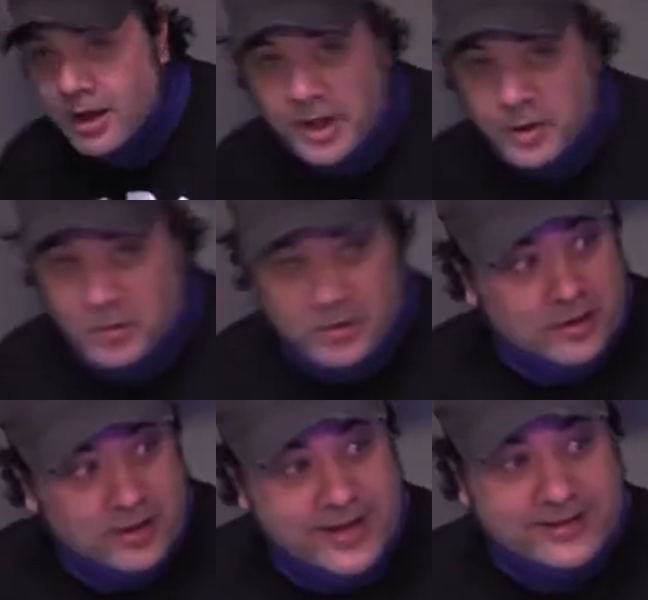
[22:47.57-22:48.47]
I don't
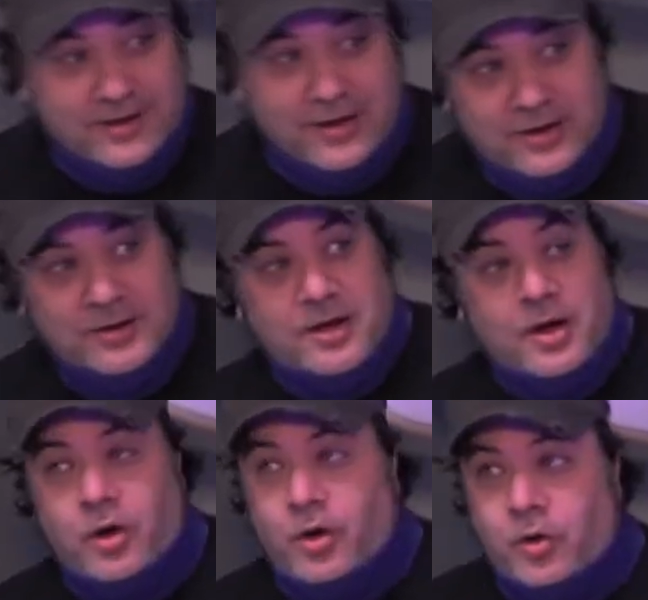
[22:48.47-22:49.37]
collect
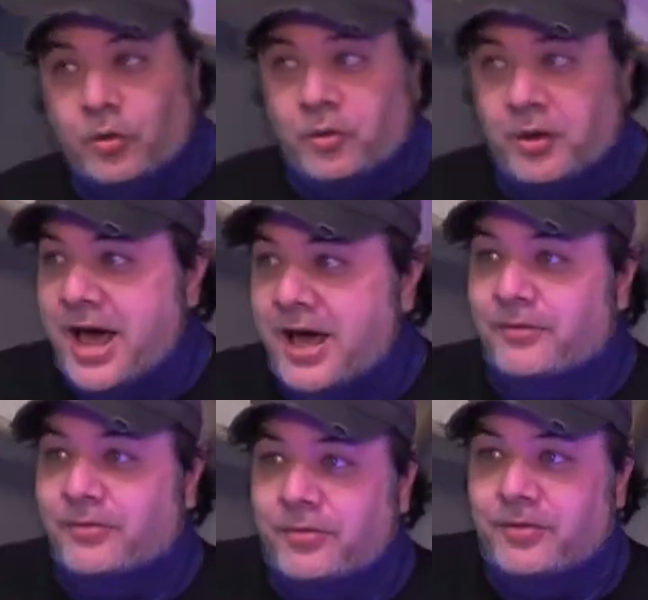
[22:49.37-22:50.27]
a whole lot
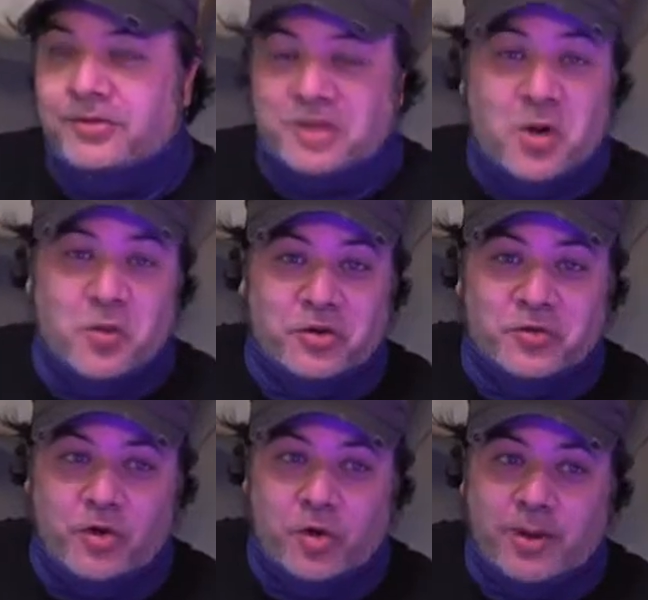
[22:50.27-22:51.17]
of Star Wars
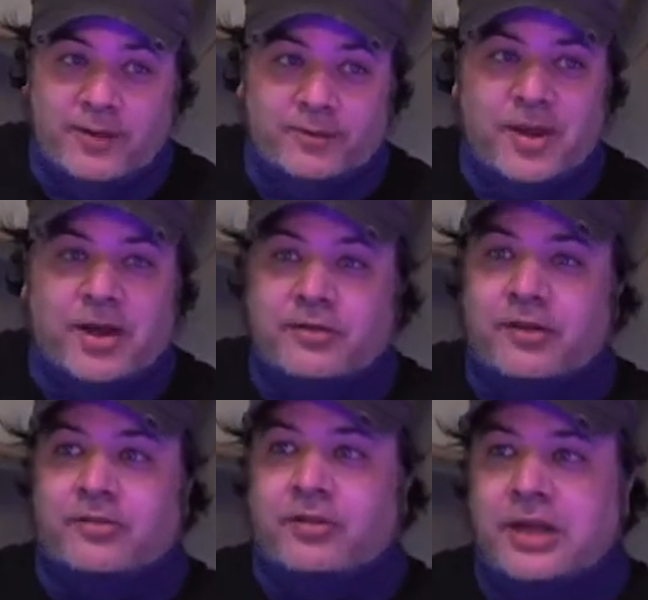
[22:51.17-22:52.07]
Funko Pops because
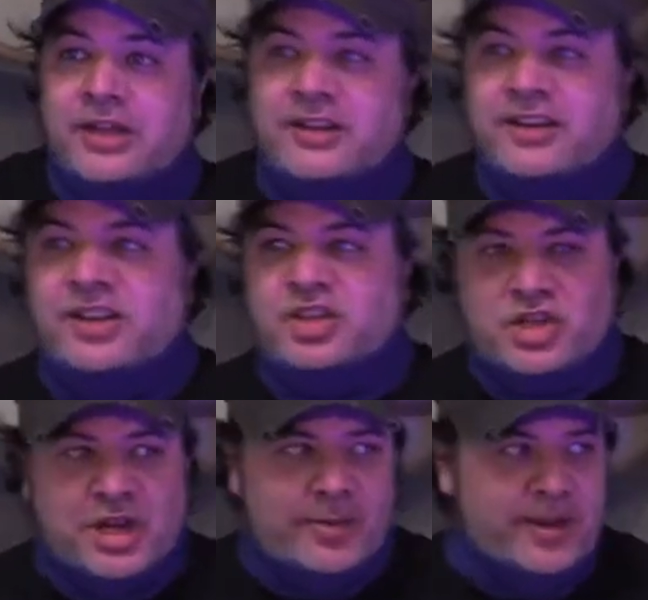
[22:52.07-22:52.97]
it's
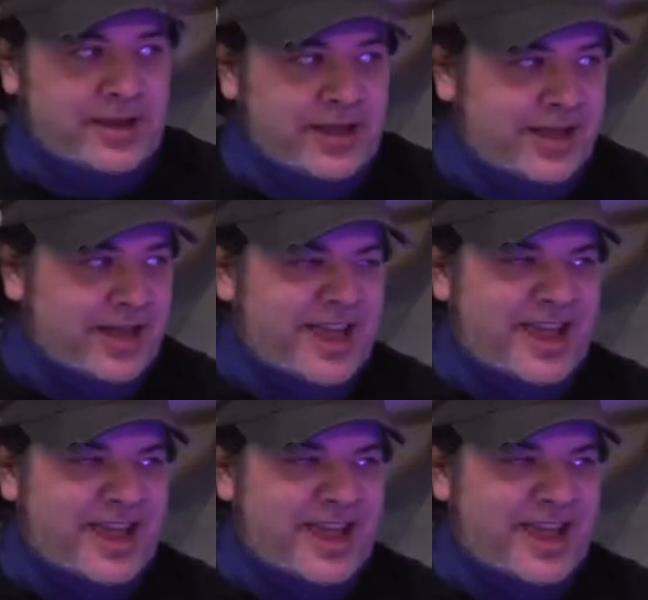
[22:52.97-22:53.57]
legitimately